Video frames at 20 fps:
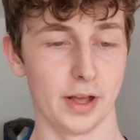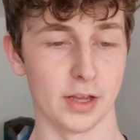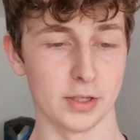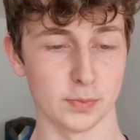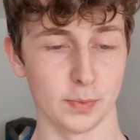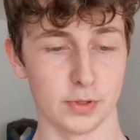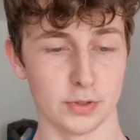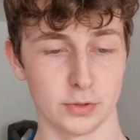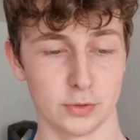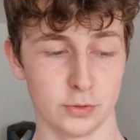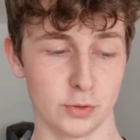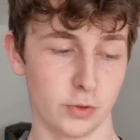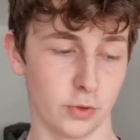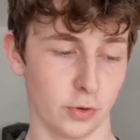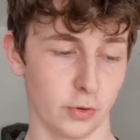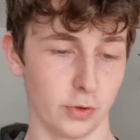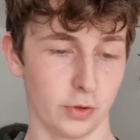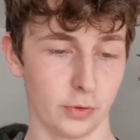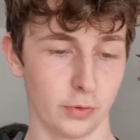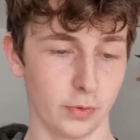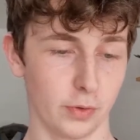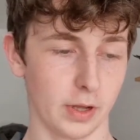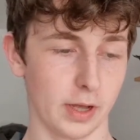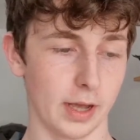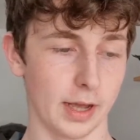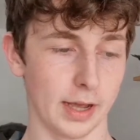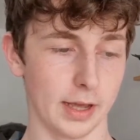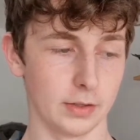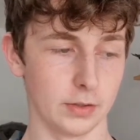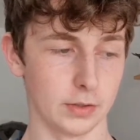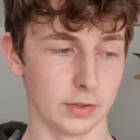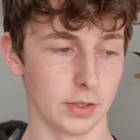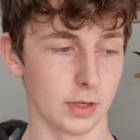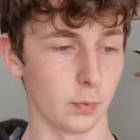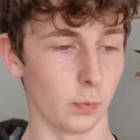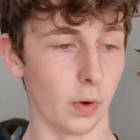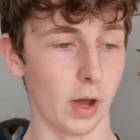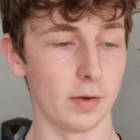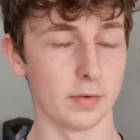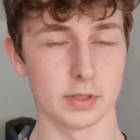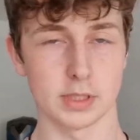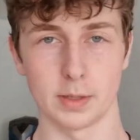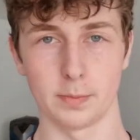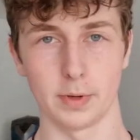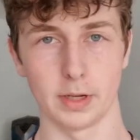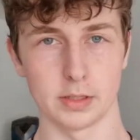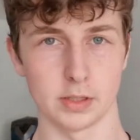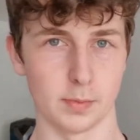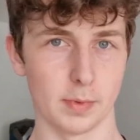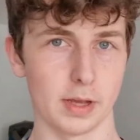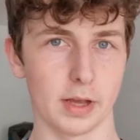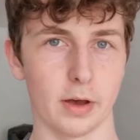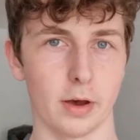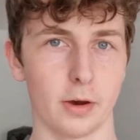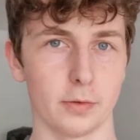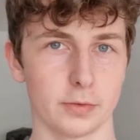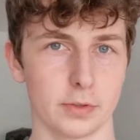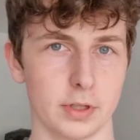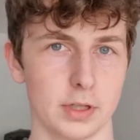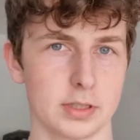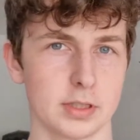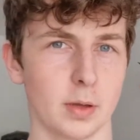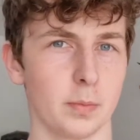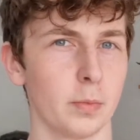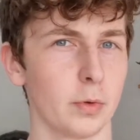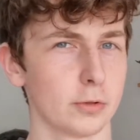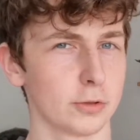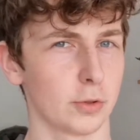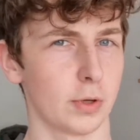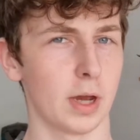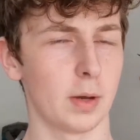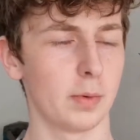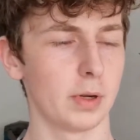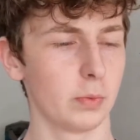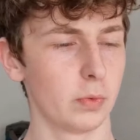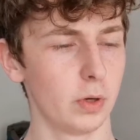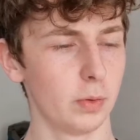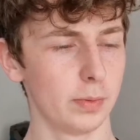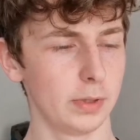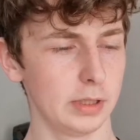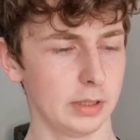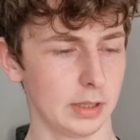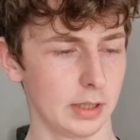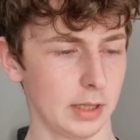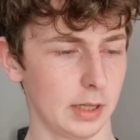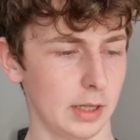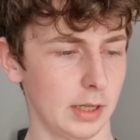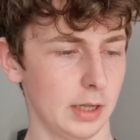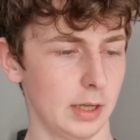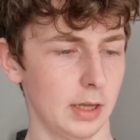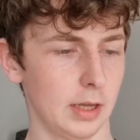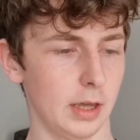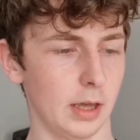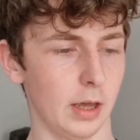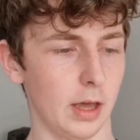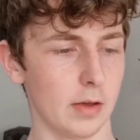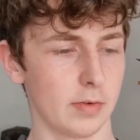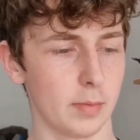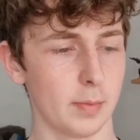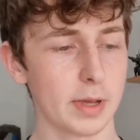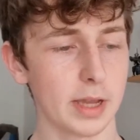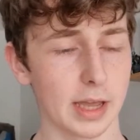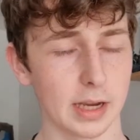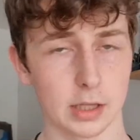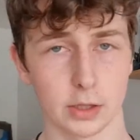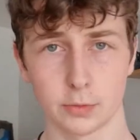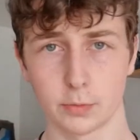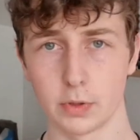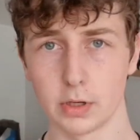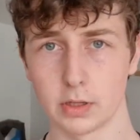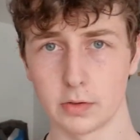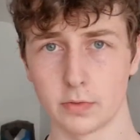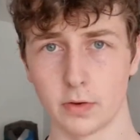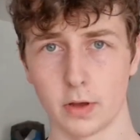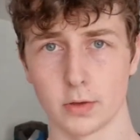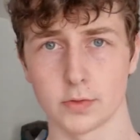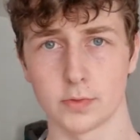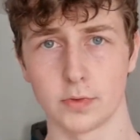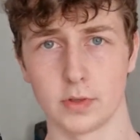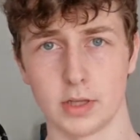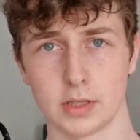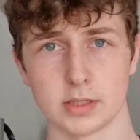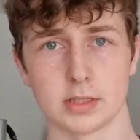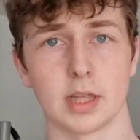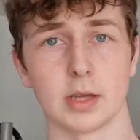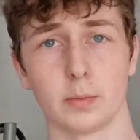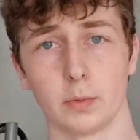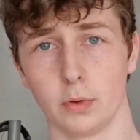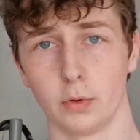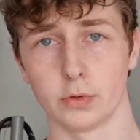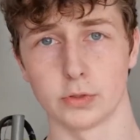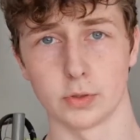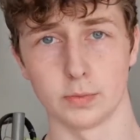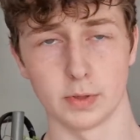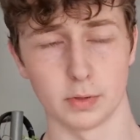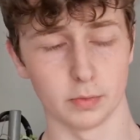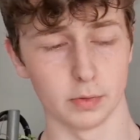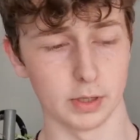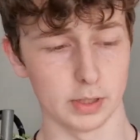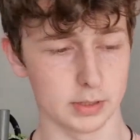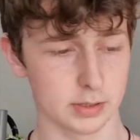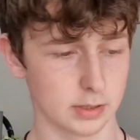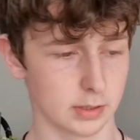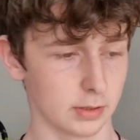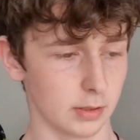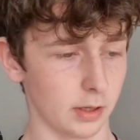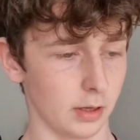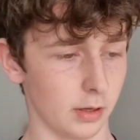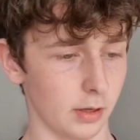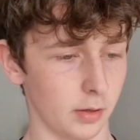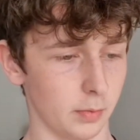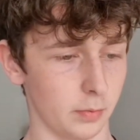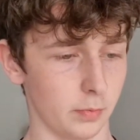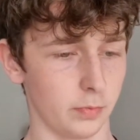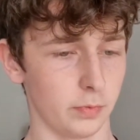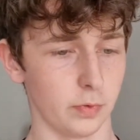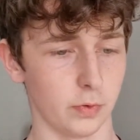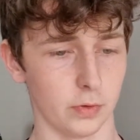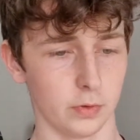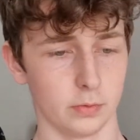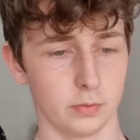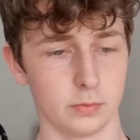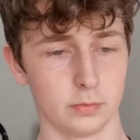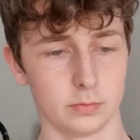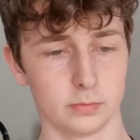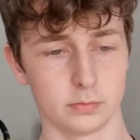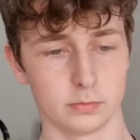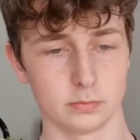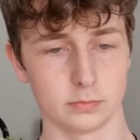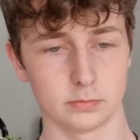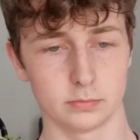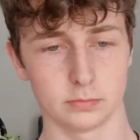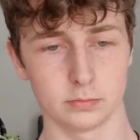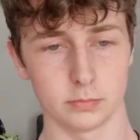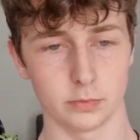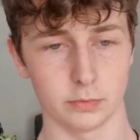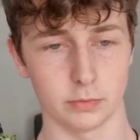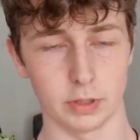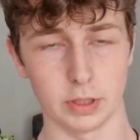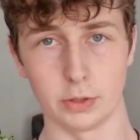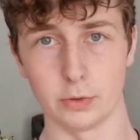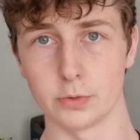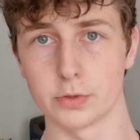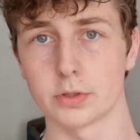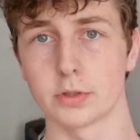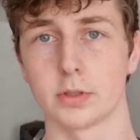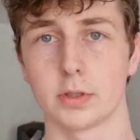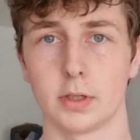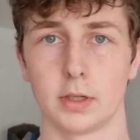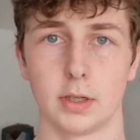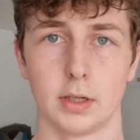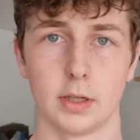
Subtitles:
as well as the tutorial, and whatever templates I make after this, I'm not sure how many will be. If I make any 3D files for this, they will also be released for free use.